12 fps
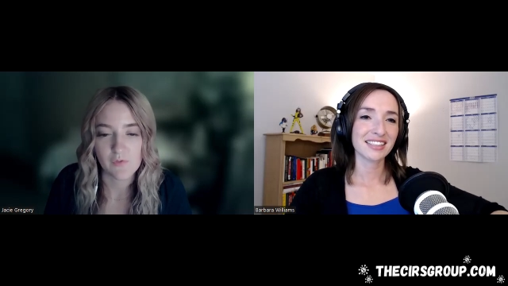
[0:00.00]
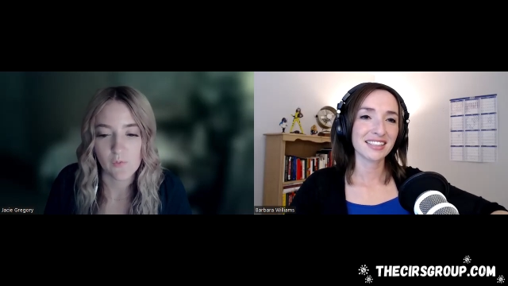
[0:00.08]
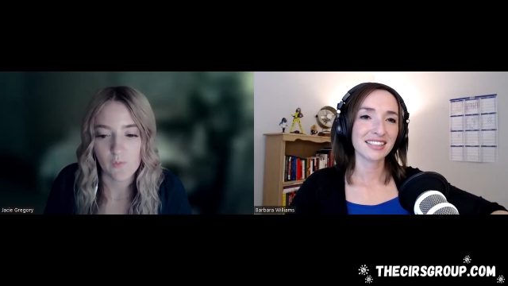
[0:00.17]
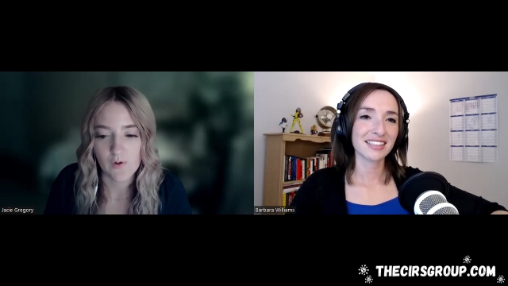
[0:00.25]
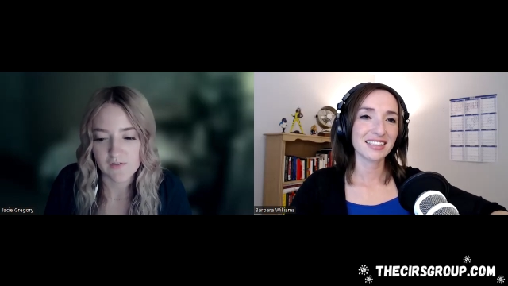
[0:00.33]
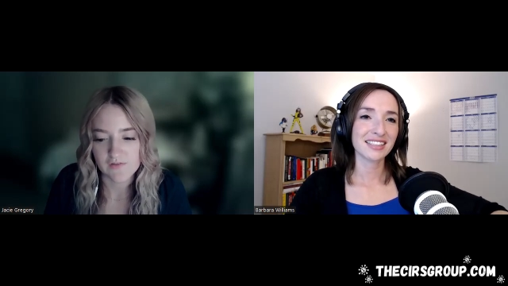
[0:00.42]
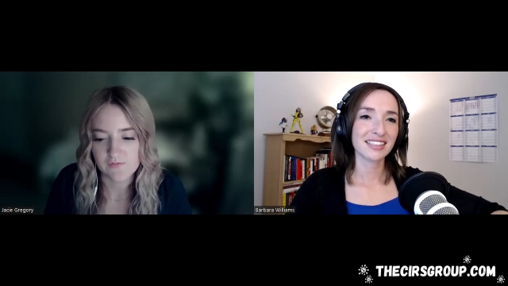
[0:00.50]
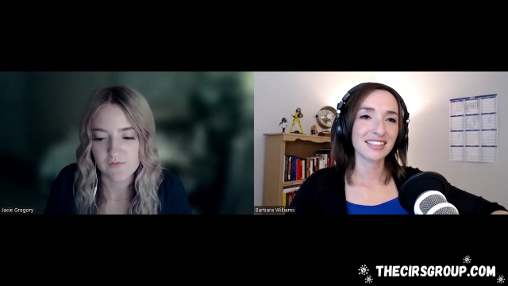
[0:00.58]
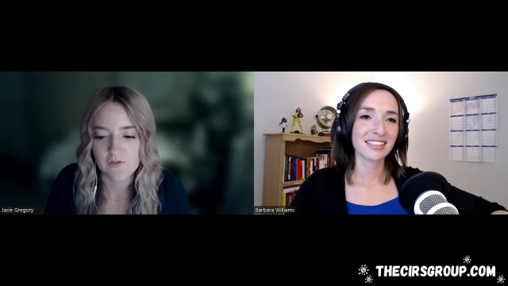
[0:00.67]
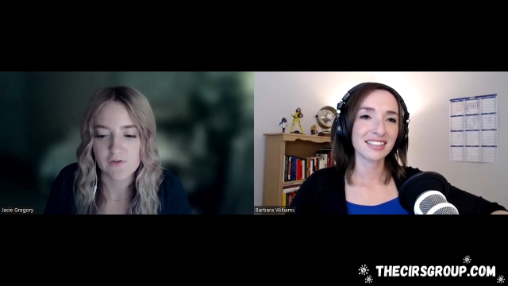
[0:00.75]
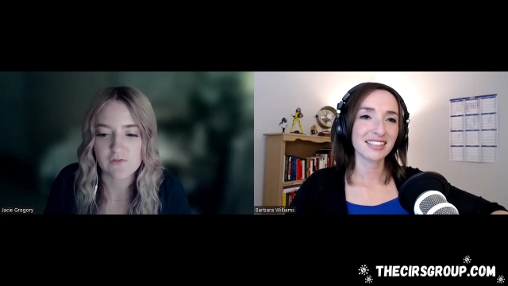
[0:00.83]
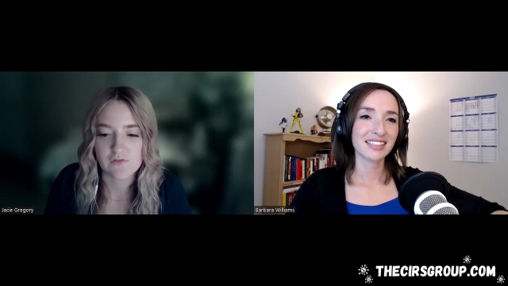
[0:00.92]
Speaker 1: the awareness of
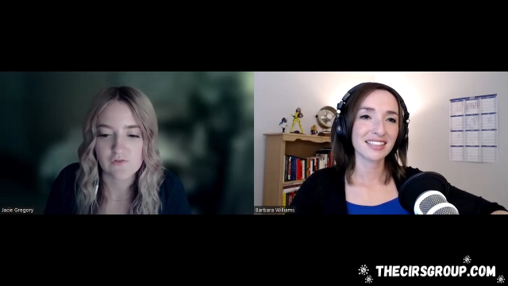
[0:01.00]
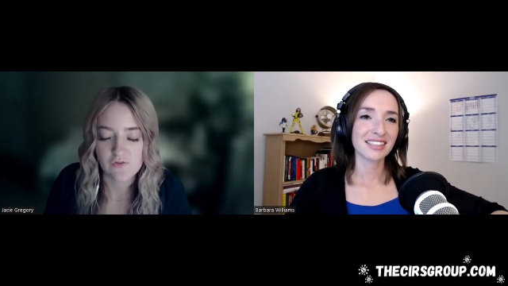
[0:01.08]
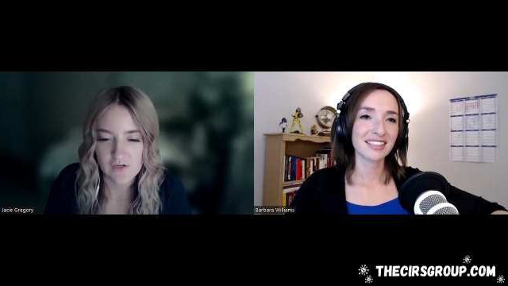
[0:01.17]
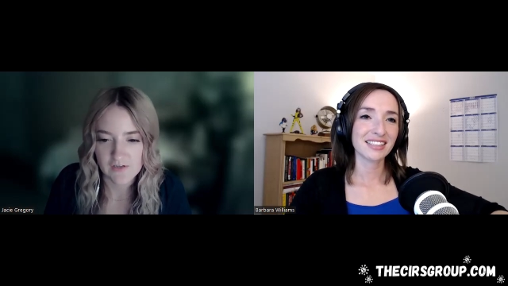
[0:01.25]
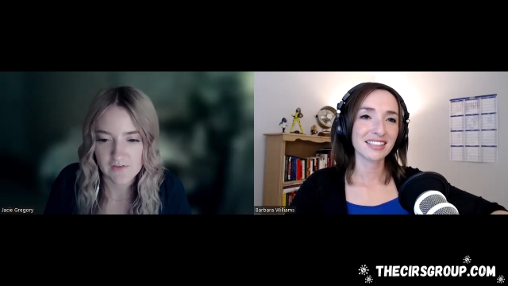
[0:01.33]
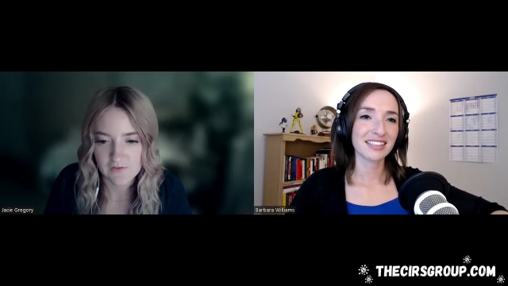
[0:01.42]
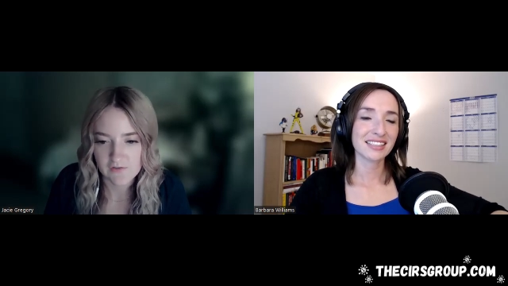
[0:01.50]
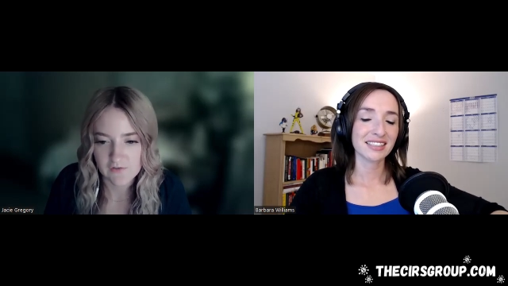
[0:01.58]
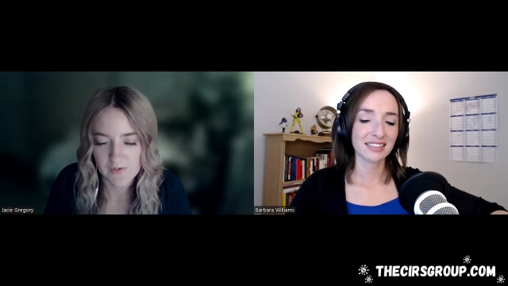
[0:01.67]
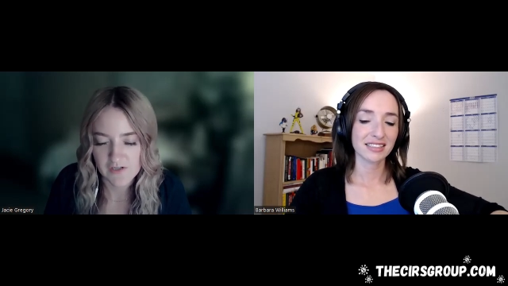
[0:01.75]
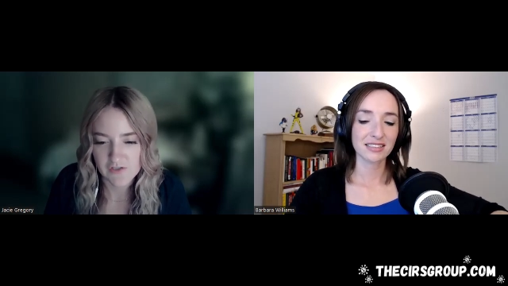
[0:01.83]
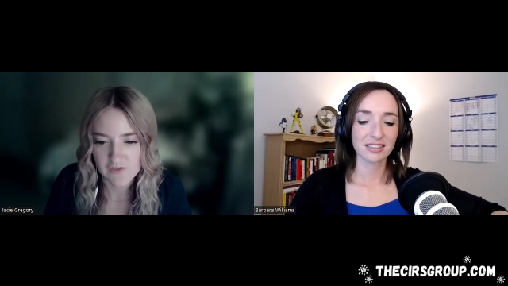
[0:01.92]
CIRS and treating CIRS
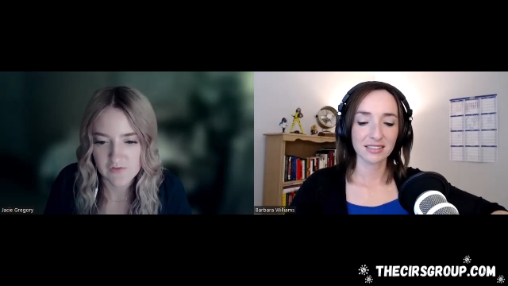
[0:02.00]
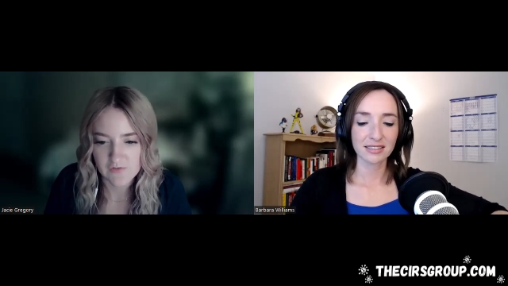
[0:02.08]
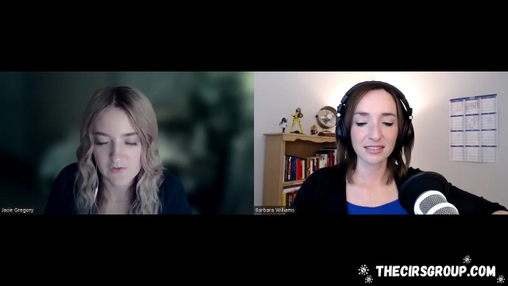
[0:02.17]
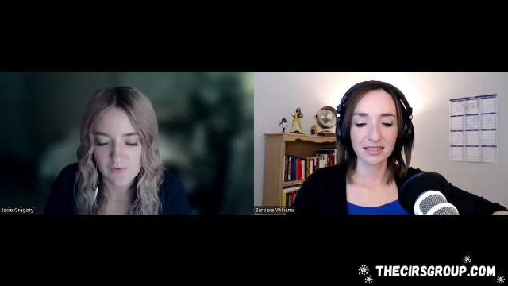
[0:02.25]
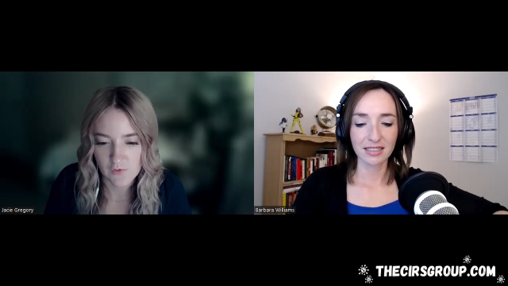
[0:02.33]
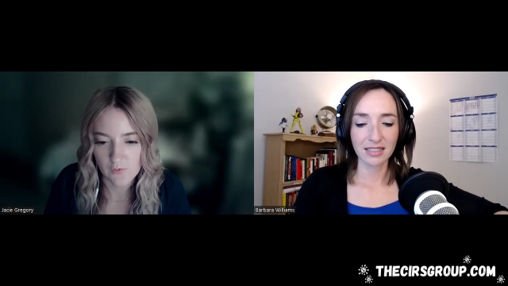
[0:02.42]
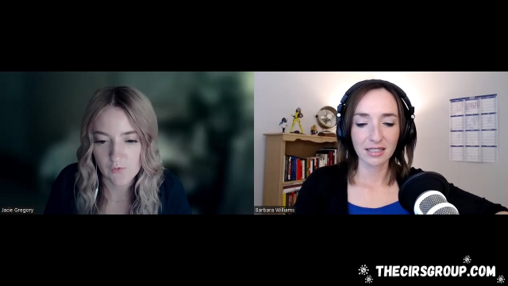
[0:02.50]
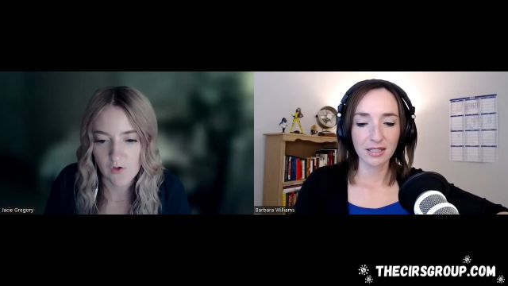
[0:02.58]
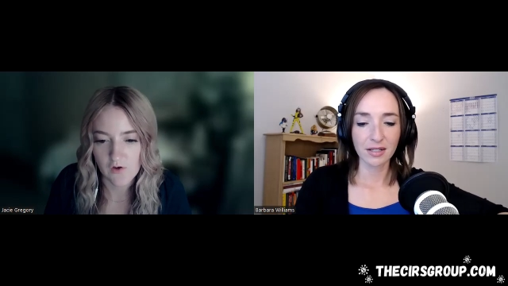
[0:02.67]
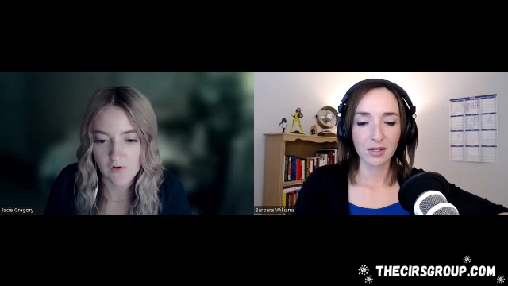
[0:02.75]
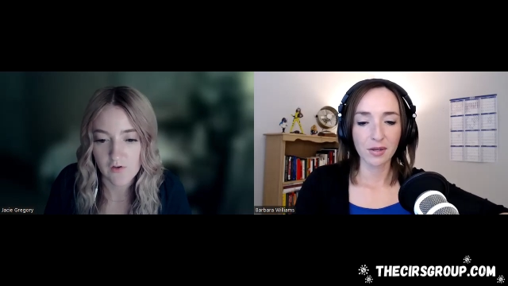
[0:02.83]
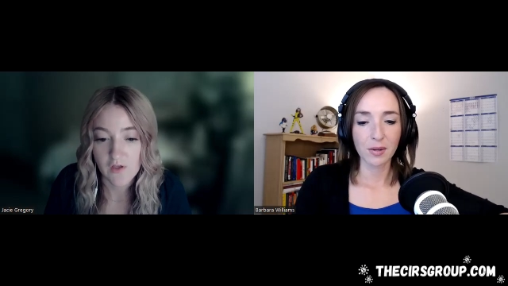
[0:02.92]
patients for so
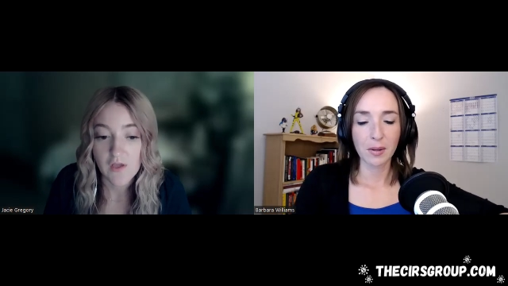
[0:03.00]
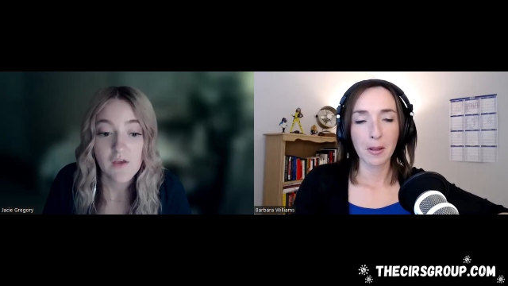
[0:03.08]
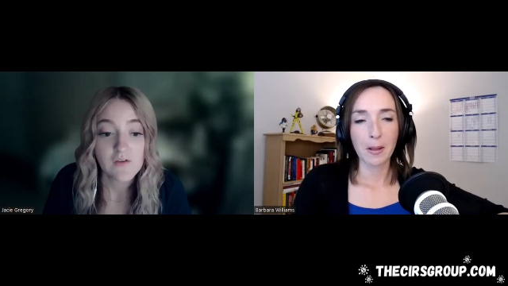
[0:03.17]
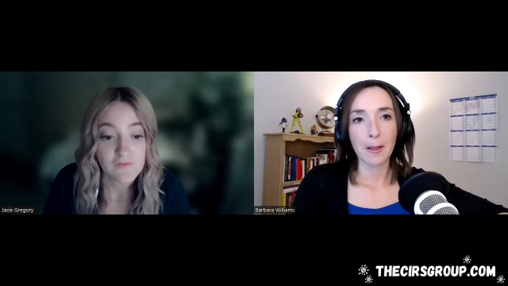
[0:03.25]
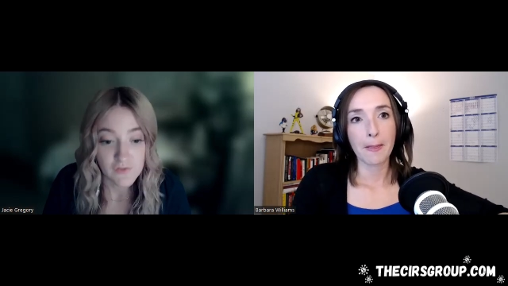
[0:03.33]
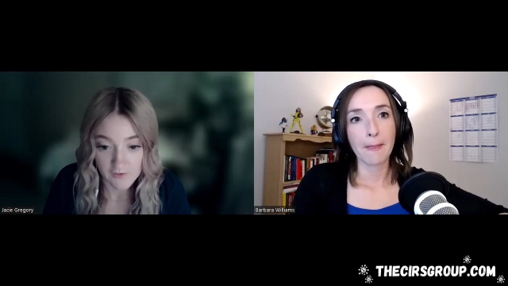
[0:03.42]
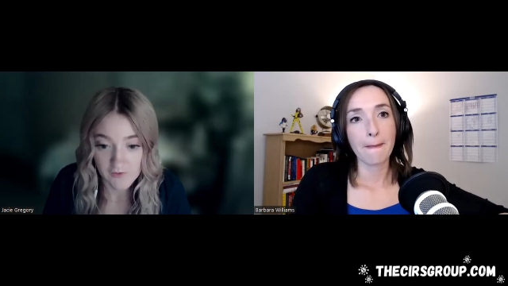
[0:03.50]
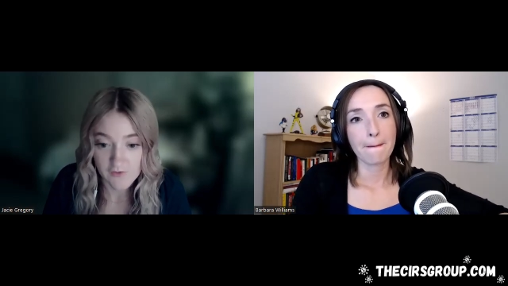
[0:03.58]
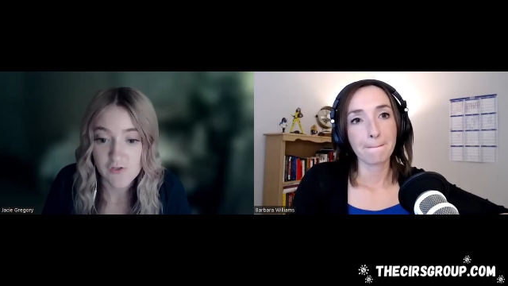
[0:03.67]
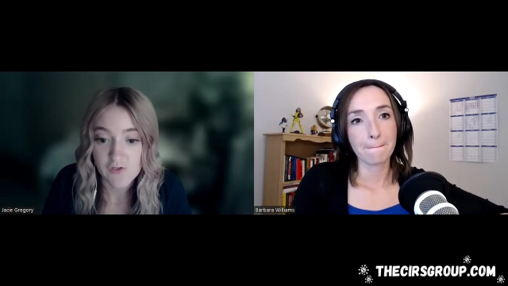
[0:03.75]
long. Dr.